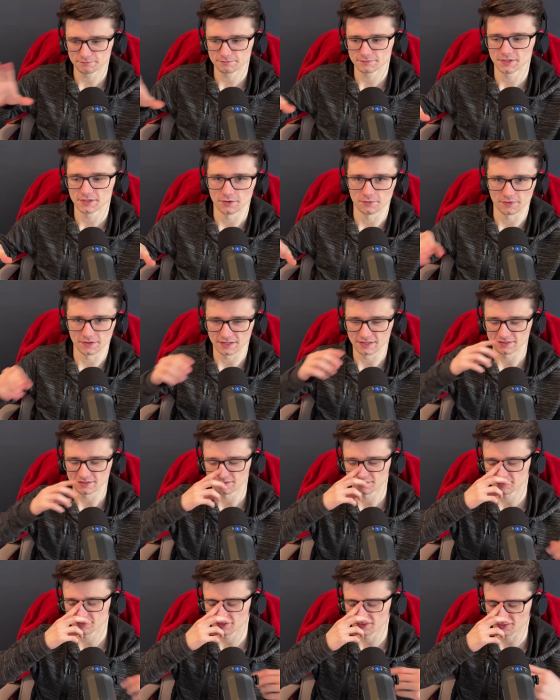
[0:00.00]
you know the
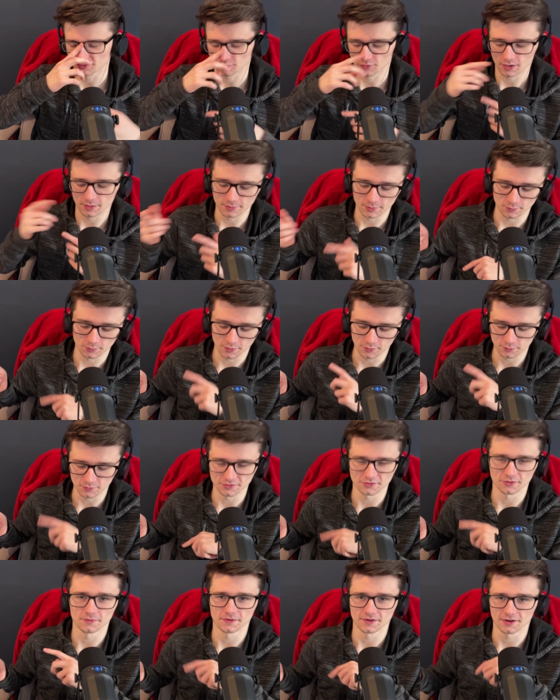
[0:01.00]
kids describing what
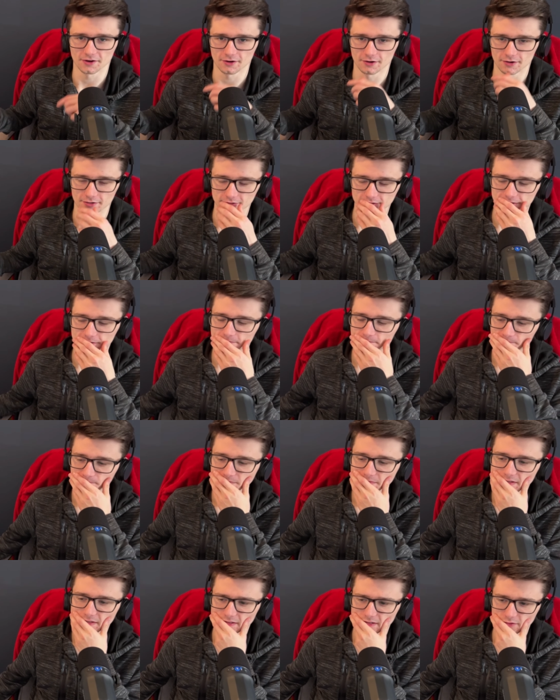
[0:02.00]
was on the card.
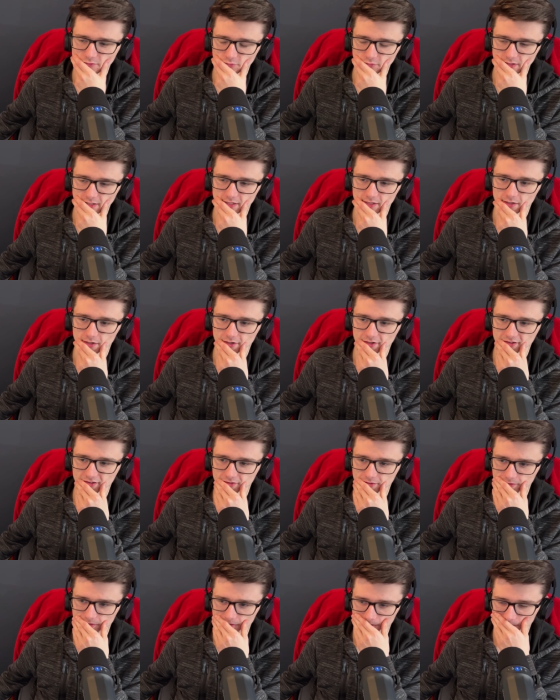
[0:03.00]
That was really
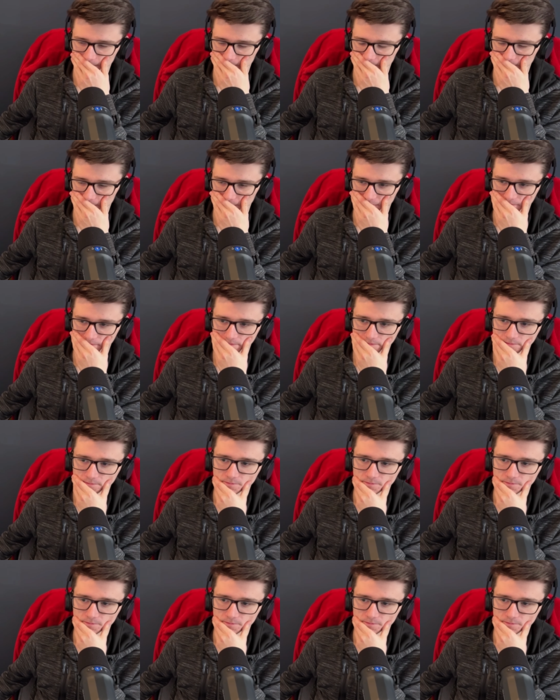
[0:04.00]
nice. Um,